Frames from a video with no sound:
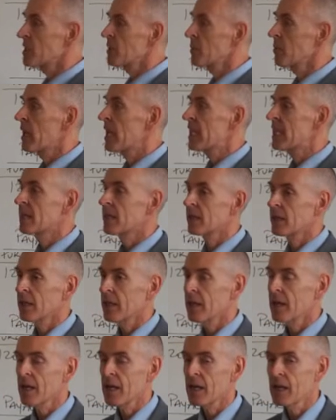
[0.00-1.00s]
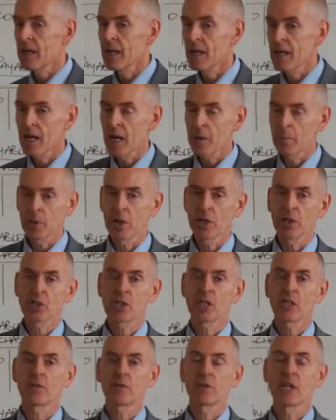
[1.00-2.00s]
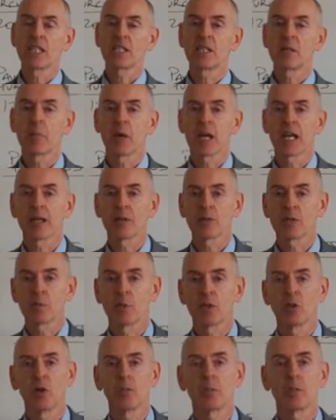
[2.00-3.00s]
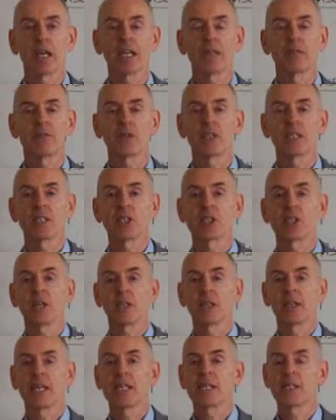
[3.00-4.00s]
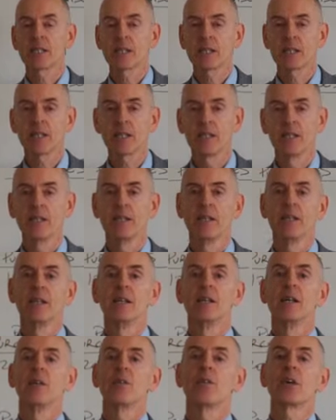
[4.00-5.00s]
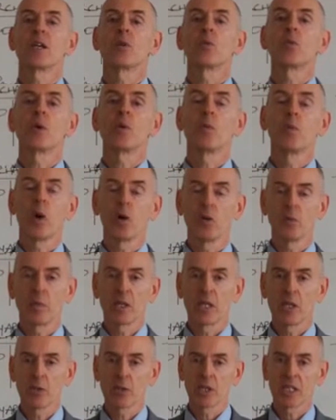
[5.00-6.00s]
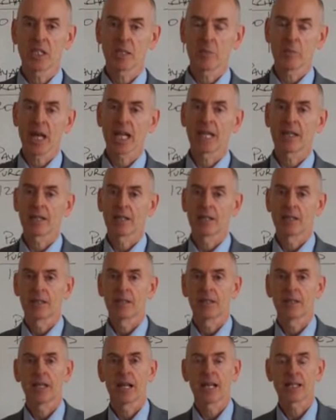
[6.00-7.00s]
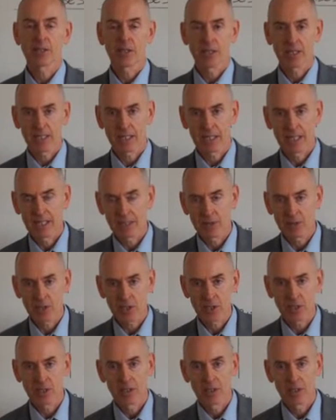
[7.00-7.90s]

to make a purchase for £80 but not pay for it until later, then we won't be using the bank asset account.